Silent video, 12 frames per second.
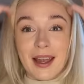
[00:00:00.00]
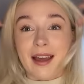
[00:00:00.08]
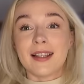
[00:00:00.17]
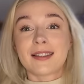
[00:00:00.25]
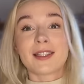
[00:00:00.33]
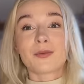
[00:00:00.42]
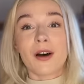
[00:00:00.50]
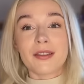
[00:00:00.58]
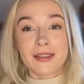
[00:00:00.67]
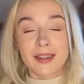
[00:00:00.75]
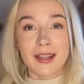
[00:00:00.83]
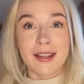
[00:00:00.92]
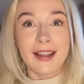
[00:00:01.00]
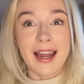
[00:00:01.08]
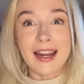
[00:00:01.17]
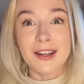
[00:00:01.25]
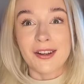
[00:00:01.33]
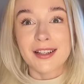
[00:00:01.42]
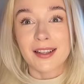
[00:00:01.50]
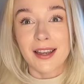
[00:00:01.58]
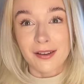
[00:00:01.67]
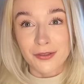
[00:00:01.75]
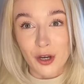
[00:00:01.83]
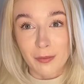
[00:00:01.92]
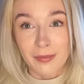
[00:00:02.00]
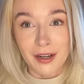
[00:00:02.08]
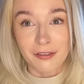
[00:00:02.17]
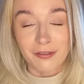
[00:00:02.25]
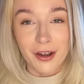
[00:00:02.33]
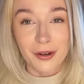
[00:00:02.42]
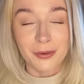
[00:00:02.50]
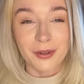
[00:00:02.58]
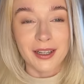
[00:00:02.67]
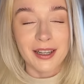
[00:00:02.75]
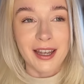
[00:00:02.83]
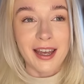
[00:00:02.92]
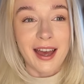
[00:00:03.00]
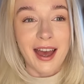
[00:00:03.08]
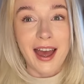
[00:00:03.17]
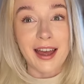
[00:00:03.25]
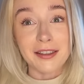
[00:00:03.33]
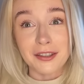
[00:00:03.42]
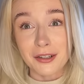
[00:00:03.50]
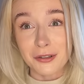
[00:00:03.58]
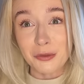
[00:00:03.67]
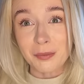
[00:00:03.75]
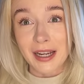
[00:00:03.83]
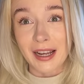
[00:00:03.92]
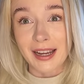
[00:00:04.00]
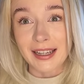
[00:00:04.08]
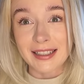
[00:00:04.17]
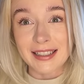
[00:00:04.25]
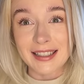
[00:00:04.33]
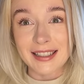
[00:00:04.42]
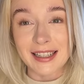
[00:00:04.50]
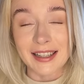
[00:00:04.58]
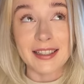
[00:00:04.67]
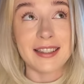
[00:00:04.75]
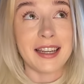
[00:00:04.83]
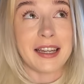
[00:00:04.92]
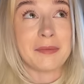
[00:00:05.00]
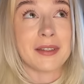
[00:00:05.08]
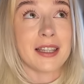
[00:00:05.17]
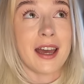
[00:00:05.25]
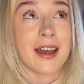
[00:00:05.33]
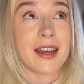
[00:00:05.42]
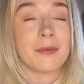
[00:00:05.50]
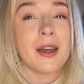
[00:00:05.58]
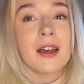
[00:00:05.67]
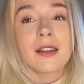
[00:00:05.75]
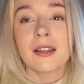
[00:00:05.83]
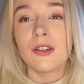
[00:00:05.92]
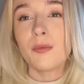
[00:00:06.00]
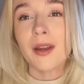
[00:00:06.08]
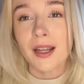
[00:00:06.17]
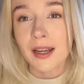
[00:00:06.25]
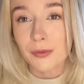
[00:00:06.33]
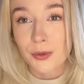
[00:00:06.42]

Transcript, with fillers: yeah, this is what the light looks like on top of my phone and the Lumi light at the same time. The Lumi light